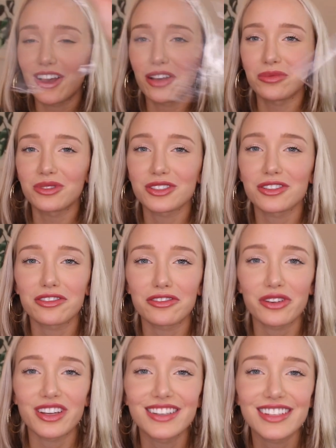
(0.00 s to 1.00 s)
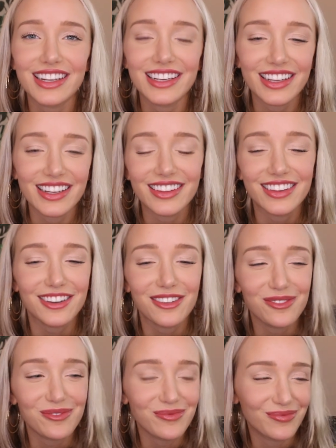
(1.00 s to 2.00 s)
almost avoid taking
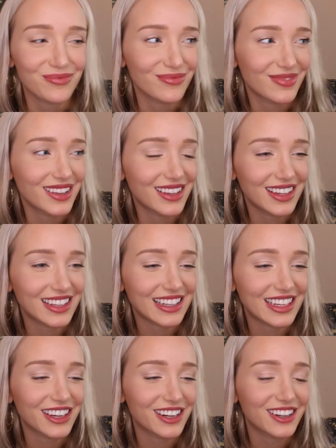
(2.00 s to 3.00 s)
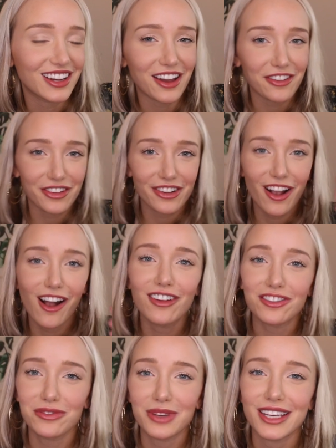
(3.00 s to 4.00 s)
the clear cover off.